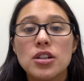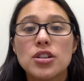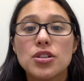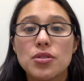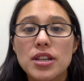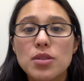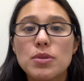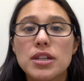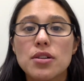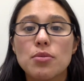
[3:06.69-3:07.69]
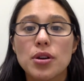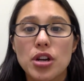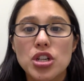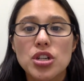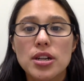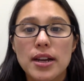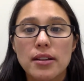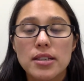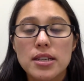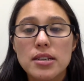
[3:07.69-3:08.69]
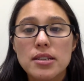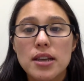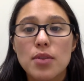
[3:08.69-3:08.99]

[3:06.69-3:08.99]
To do this, we did a regression analysis,